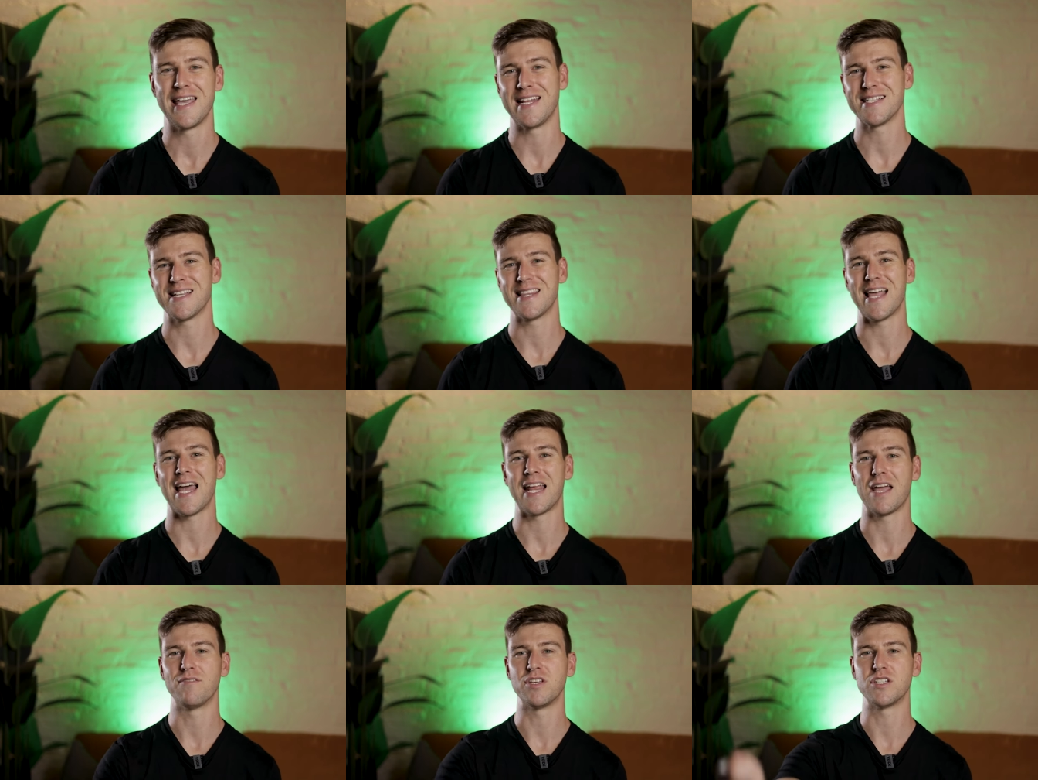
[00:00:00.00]
It isn't that
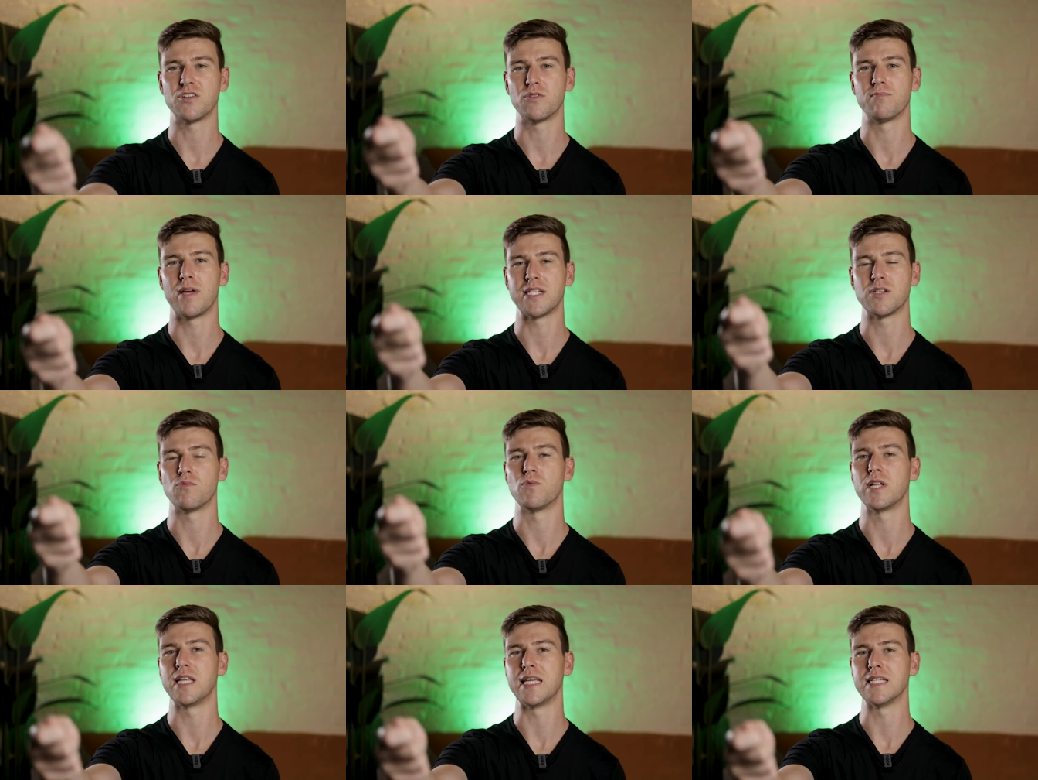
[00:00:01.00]
heavy, so it makes it
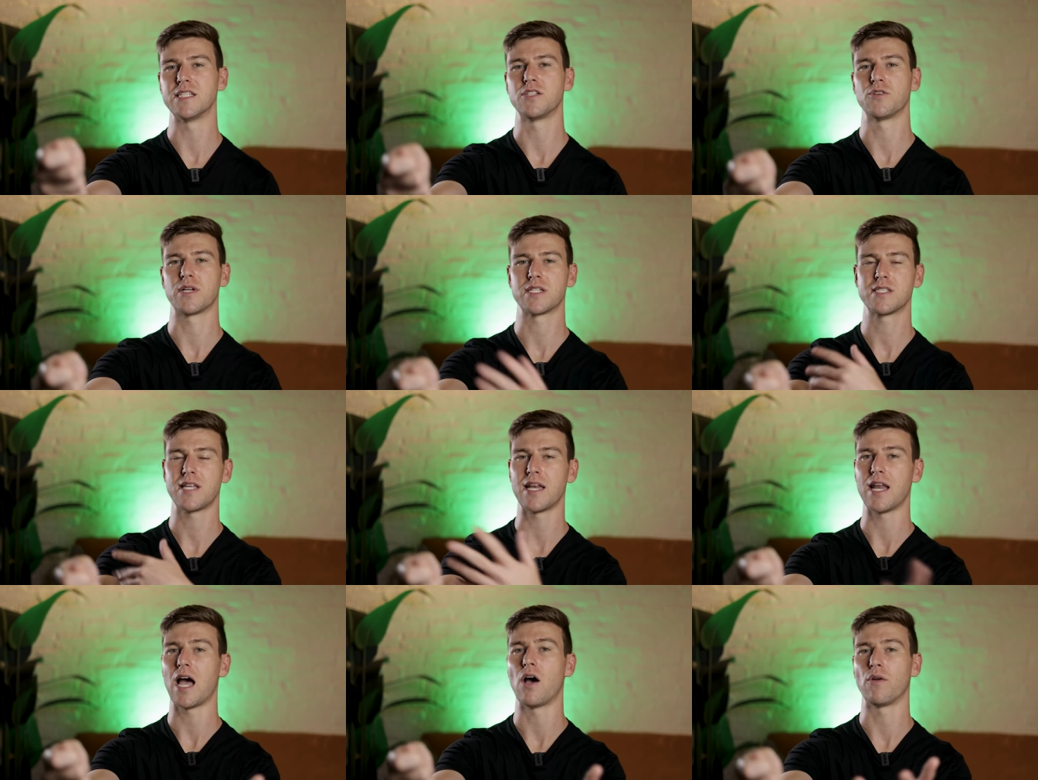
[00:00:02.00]
really easy to
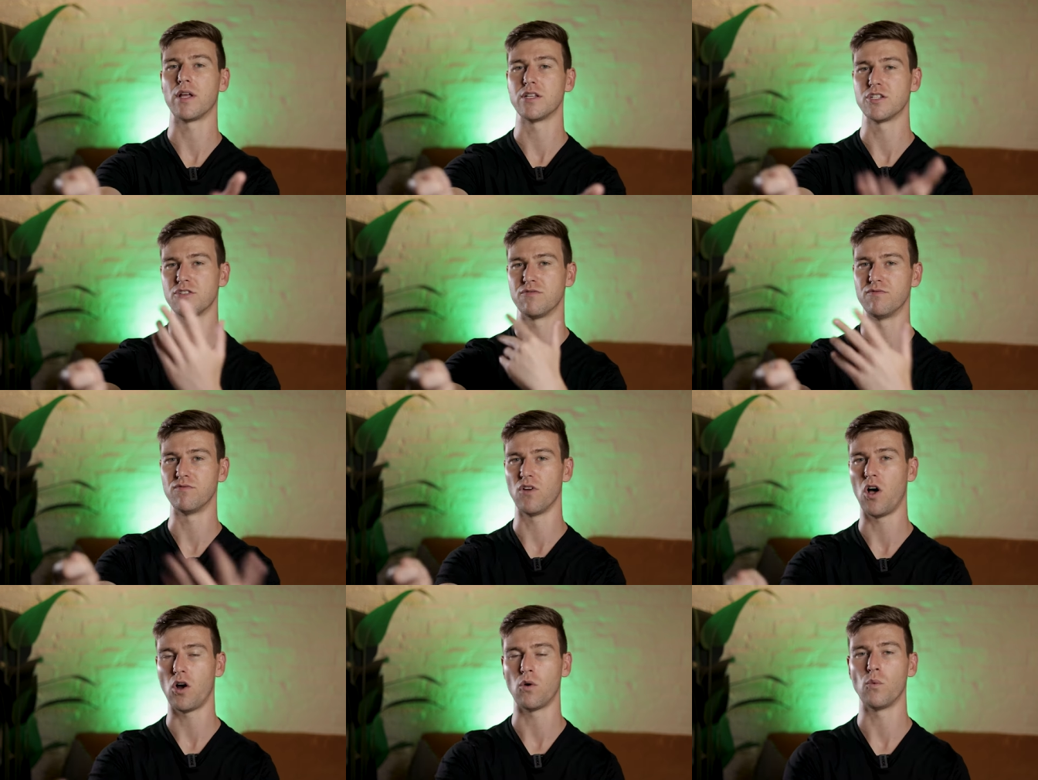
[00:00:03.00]
extend out and just
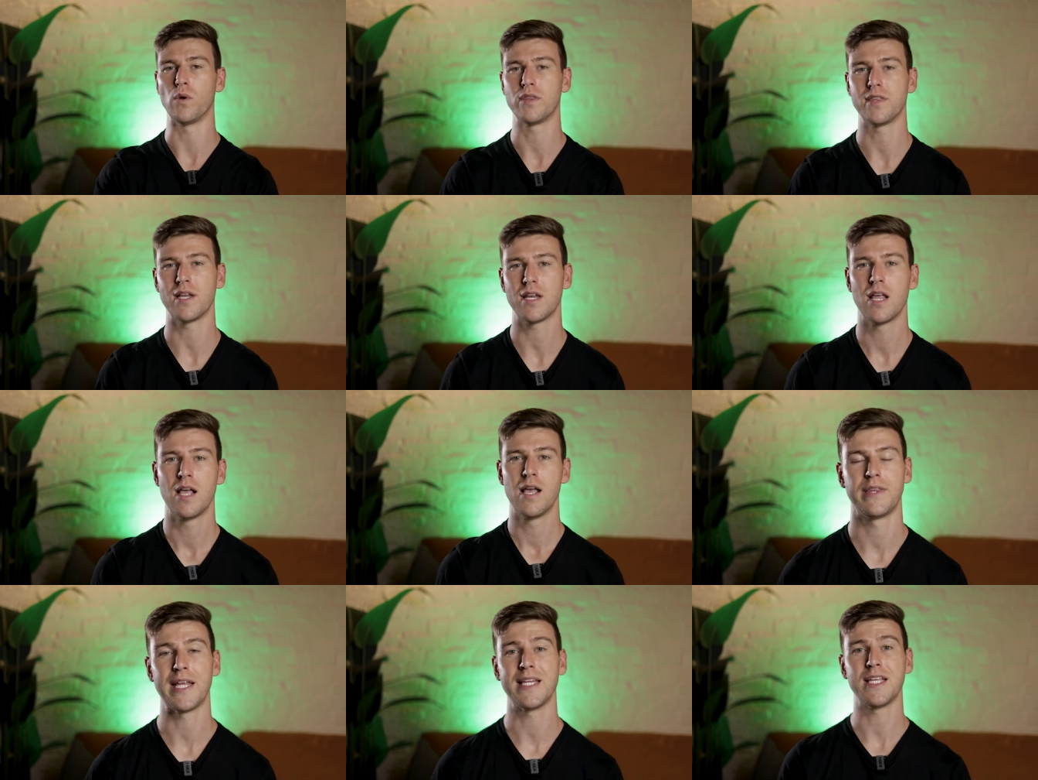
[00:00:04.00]
vlog with it.
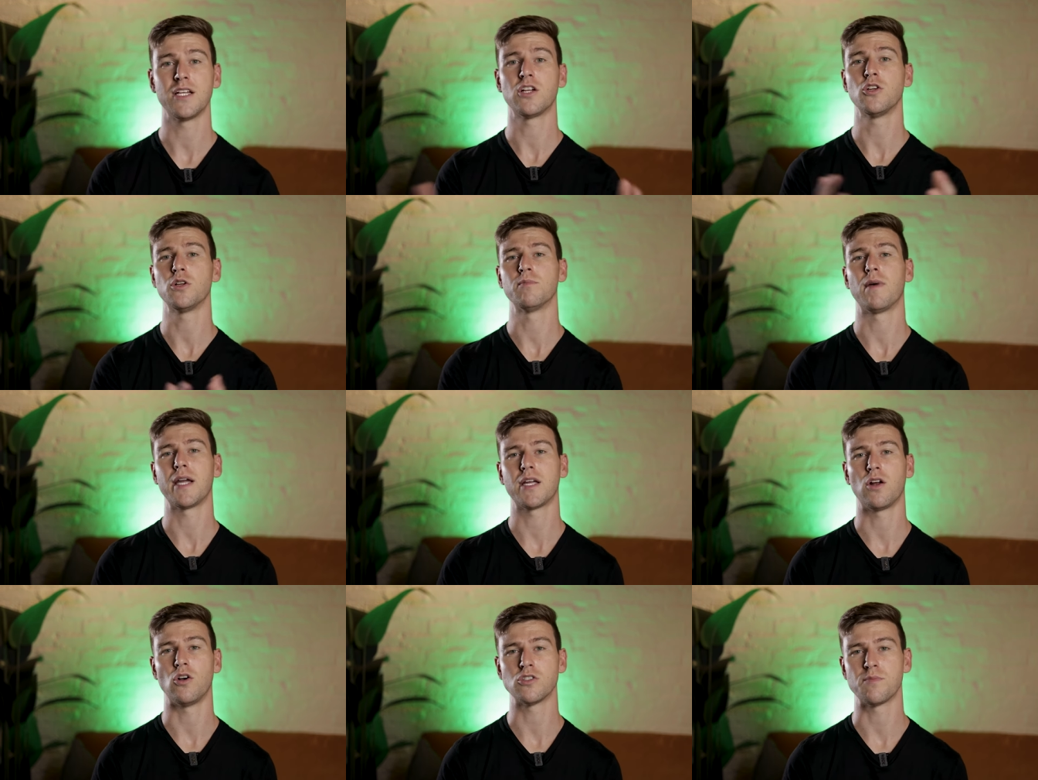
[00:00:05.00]
Then the included mic
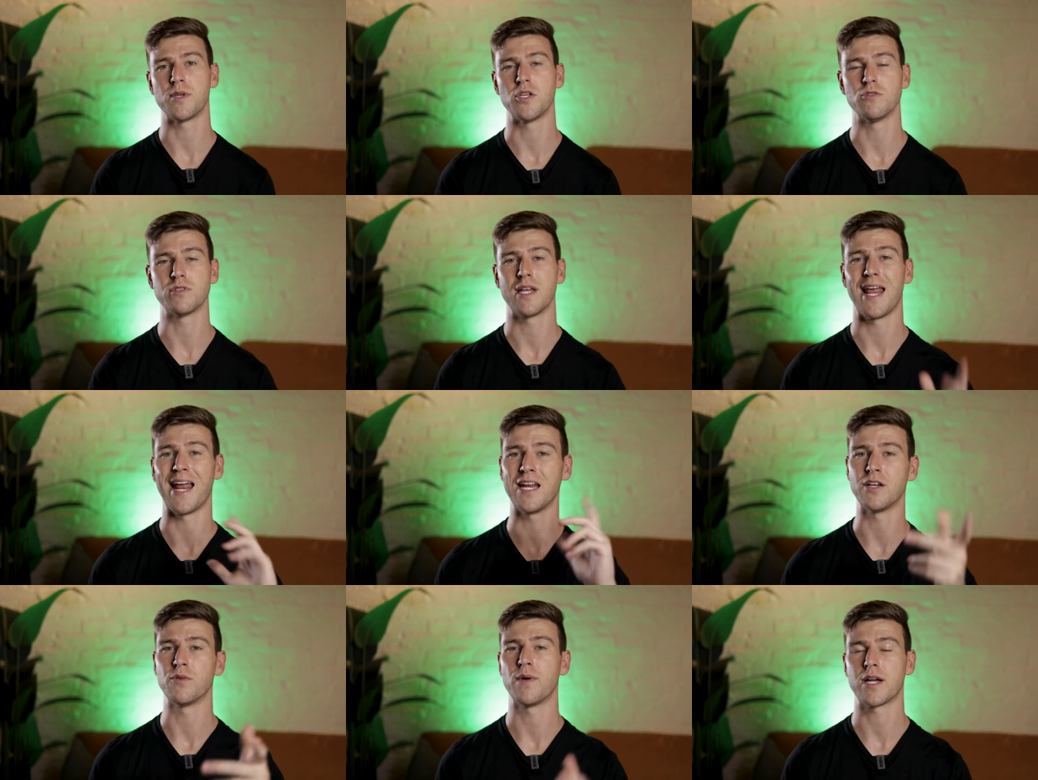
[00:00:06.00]
can also be used in
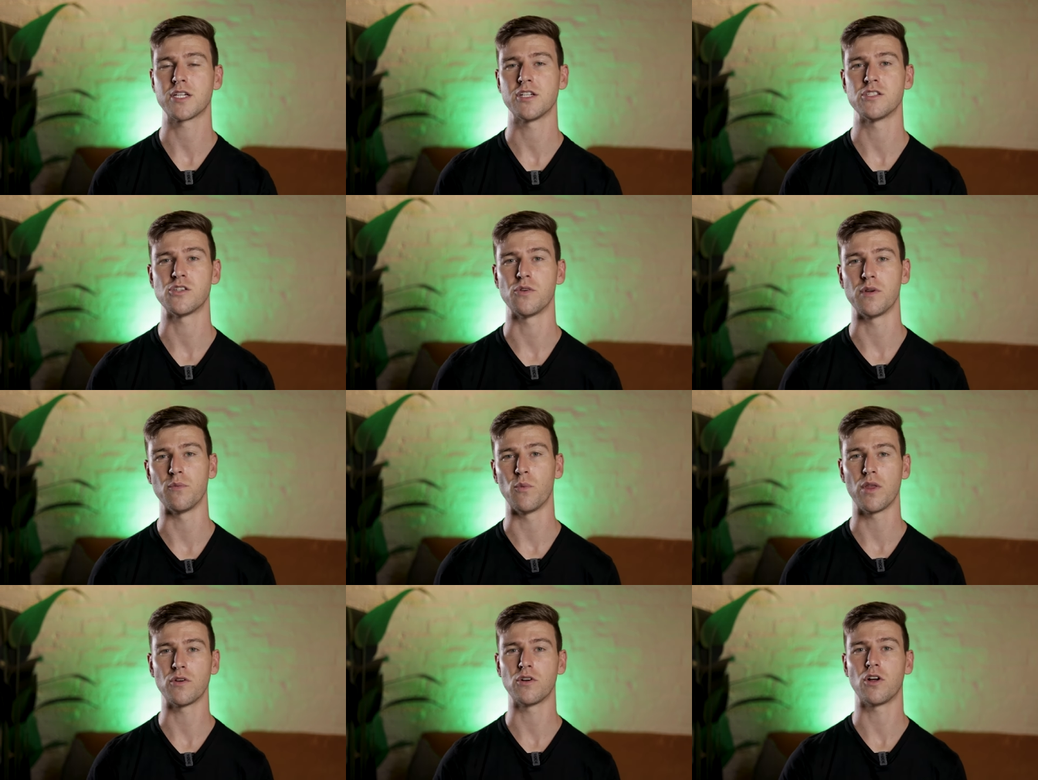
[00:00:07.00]
any direction, so
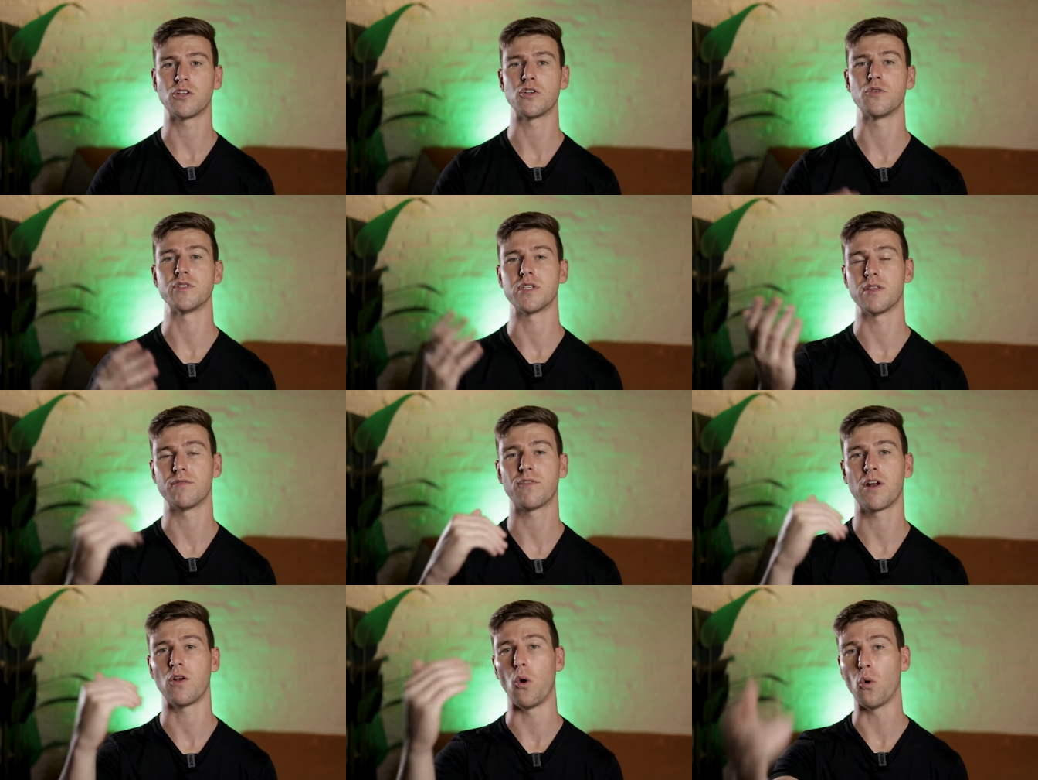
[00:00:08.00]
whether or not you're using the
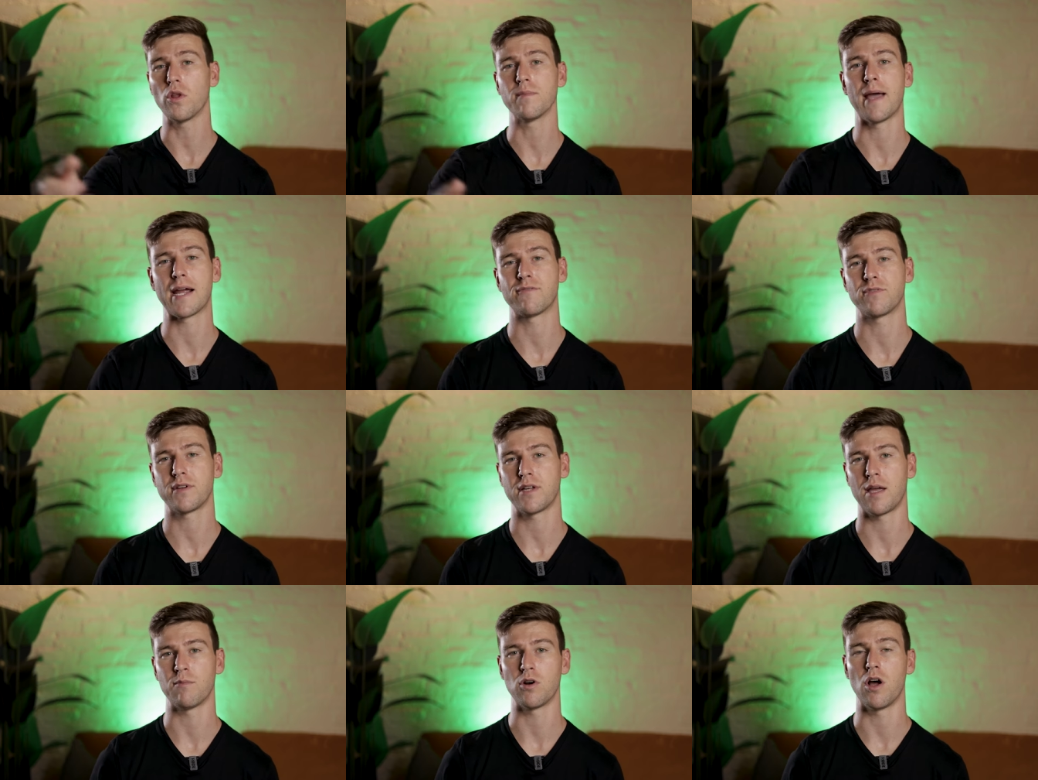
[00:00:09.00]
front or the back
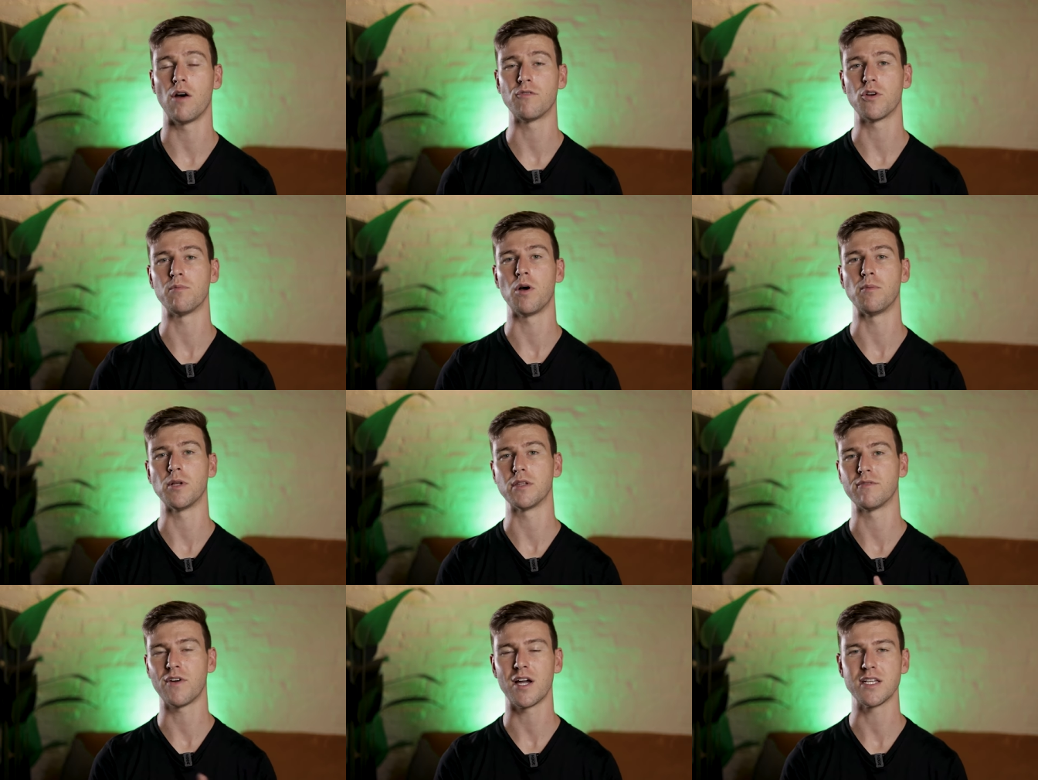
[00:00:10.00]
camera of your mobile
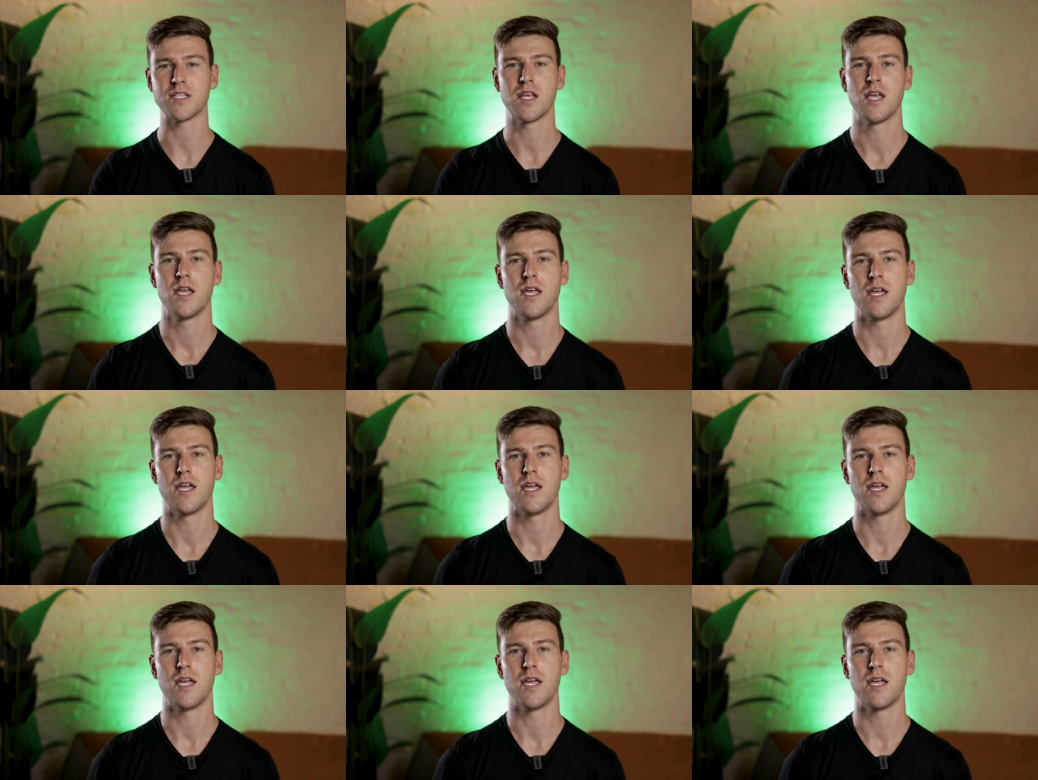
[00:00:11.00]
device,